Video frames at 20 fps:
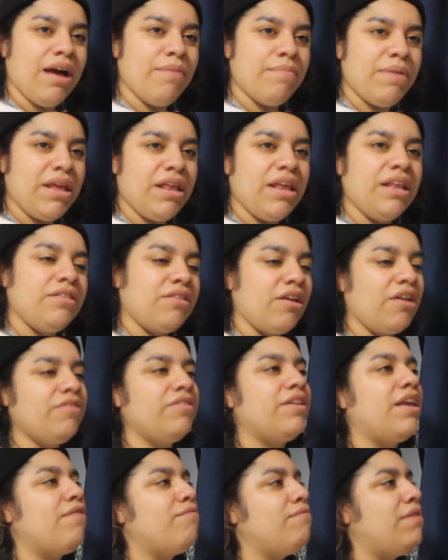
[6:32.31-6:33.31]
I mean, it
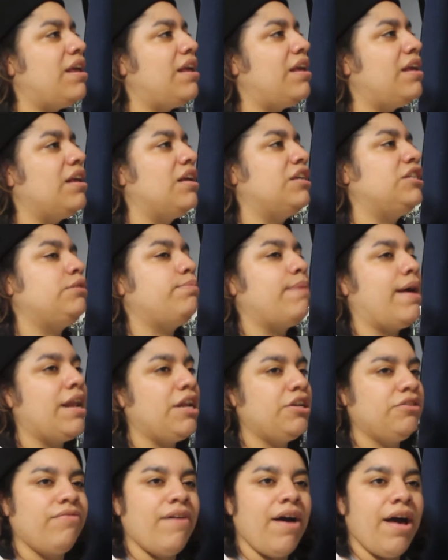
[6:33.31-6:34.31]
does give me a
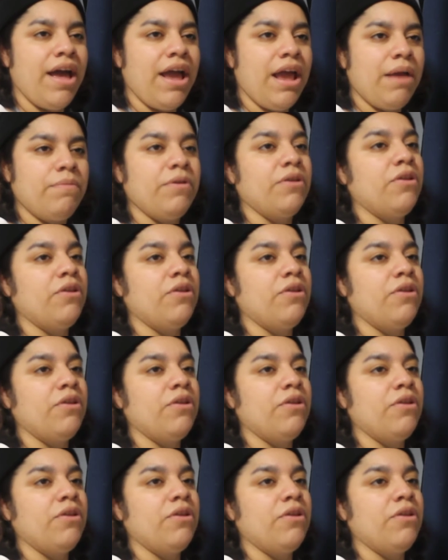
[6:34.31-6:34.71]
Spanish vibe,